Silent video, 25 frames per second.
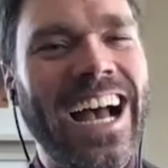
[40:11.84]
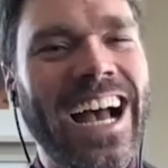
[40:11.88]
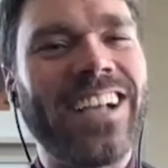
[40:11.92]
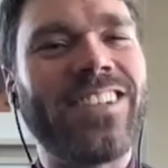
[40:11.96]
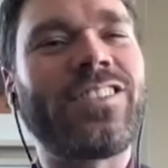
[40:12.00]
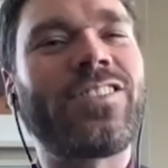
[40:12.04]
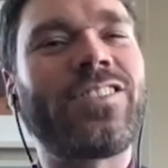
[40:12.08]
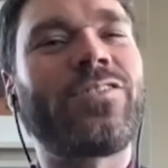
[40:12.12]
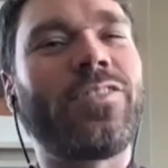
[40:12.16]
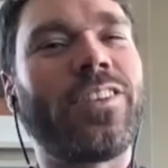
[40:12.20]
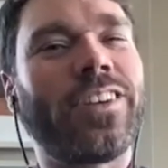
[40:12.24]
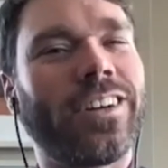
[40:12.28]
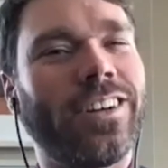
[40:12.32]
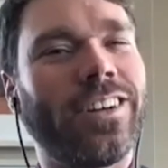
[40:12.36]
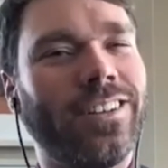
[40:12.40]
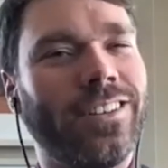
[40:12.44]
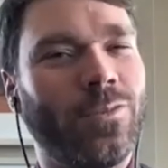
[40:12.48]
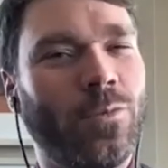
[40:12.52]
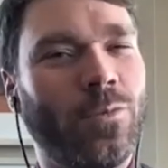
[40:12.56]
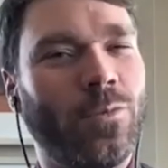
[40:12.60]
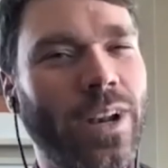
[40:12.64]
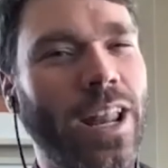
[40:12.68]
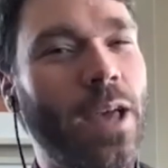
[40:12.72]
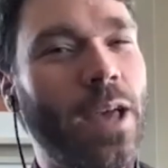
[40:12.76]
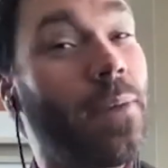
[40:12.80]
I struggle.
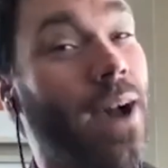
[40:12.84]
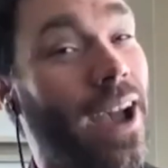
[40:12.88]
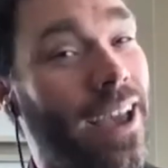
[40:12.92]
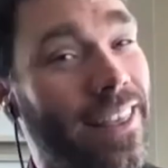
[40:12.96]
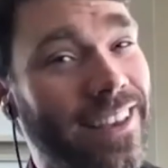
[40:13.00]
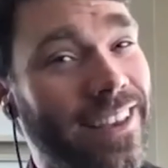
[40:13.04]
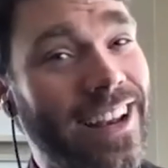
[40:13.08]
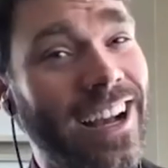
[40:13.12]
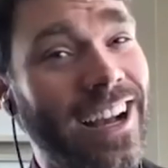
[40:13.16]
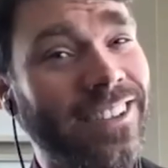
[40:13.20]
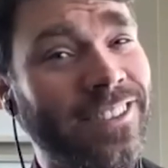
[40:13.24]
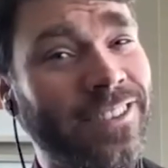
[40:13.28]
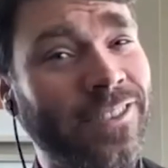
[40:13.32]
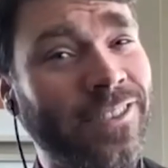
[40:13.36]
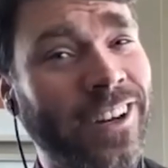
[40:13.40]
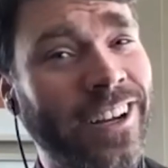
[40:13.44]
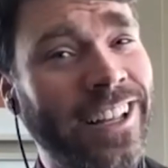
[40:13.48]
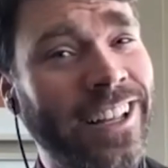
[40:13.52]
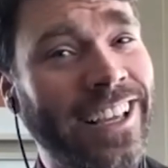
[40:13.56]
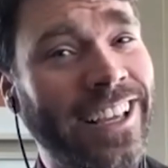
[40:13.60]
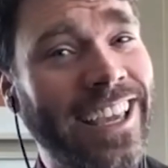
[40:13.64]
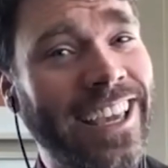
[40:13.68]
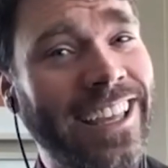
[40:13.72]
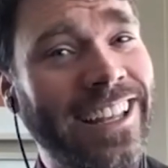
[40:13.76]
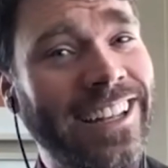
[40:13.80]
Would I buy the Nocticron
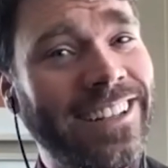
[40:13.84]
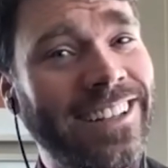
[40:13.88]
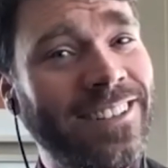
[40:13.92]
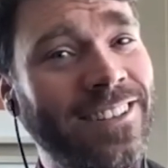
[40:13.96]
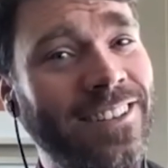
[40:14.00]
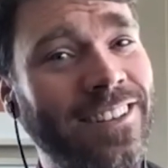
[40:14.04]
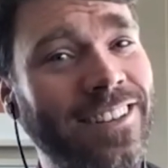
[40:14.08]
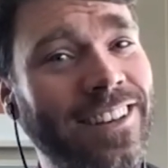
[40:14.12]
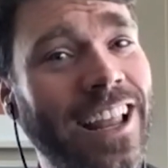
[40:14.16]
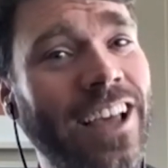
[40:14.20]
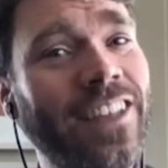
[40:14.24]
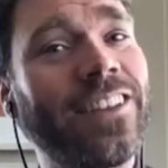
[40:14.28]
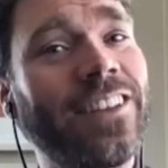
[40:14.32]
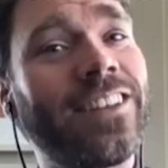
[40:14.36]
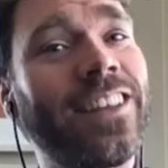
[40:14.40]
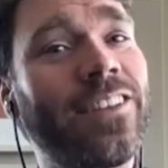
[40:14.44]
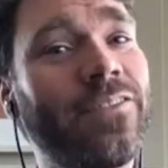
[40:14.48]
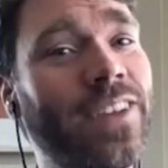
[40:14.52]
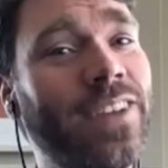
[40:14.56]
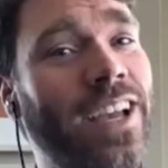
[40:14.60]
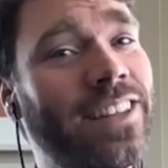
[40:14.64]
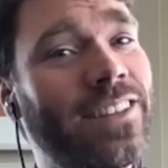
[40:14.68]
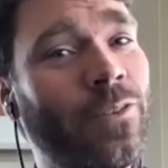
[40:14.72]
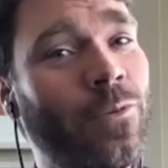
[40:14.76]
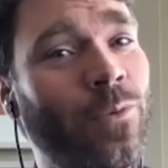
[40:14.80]
again now that they've
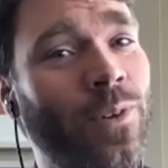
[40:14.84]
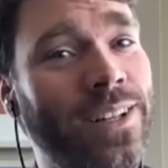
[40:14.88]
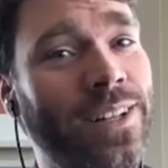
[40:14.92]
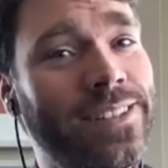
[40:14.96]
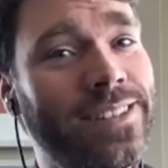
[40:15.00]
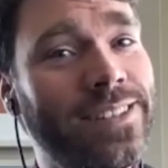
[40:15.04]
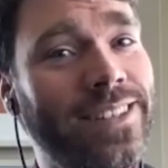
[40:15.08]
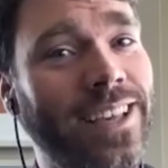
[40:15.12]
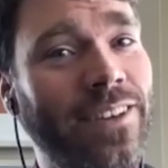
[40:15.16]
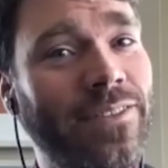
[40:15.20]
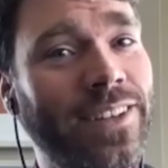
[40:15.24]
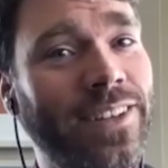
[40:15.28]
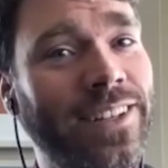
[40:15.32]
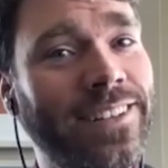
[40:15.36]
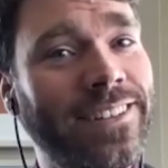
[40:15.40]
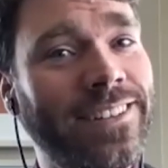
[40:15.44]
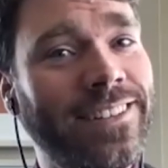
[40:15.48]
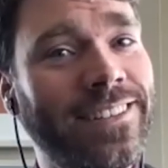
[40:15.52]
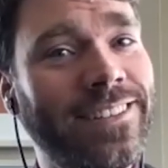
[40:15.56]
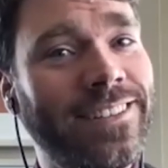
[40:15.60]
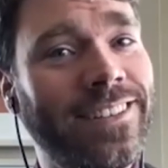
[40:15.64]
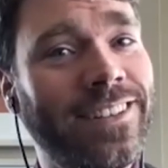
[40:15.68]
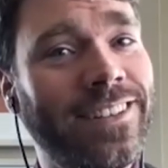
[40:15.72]
got the seven?